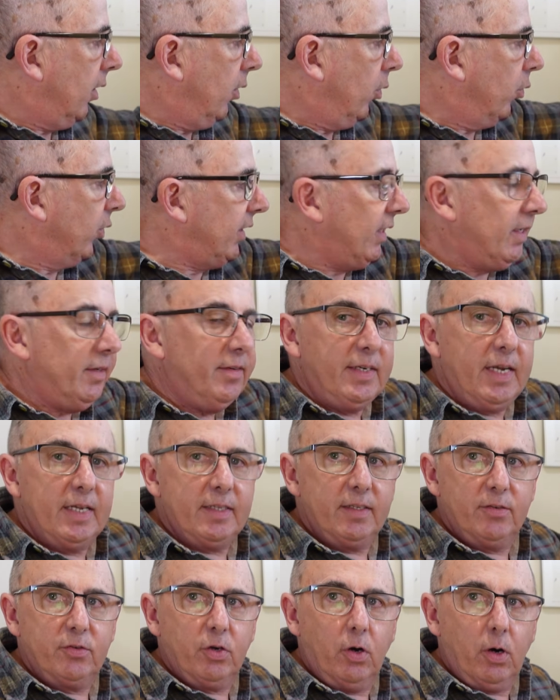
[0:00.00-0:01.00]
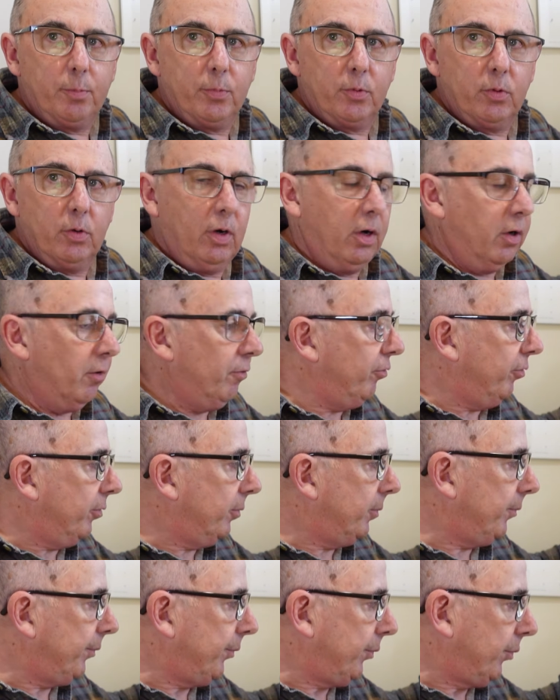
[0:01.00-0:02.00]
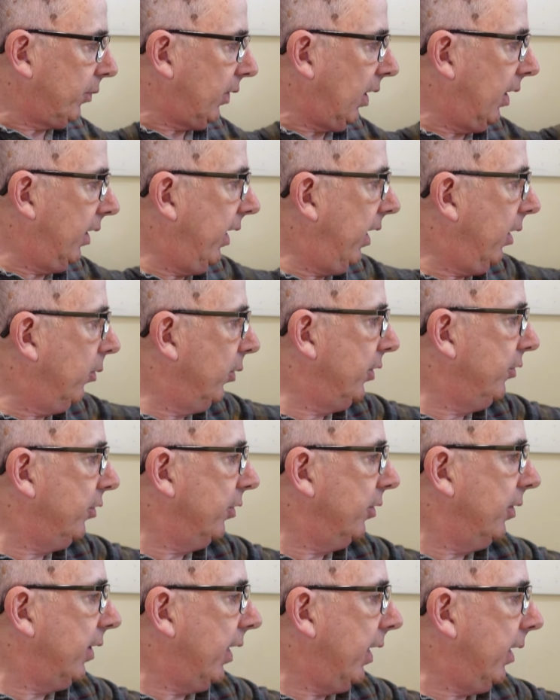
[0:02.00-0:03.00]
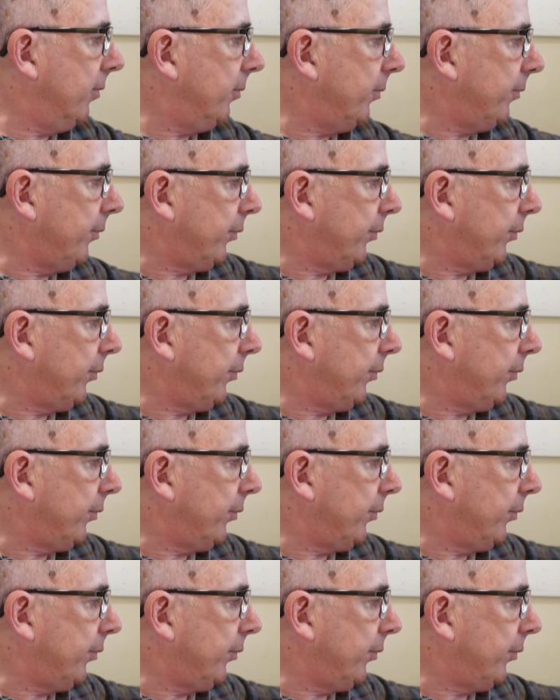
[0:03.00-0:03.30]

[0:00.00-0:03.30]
We need to get this hopper off, and how we do that,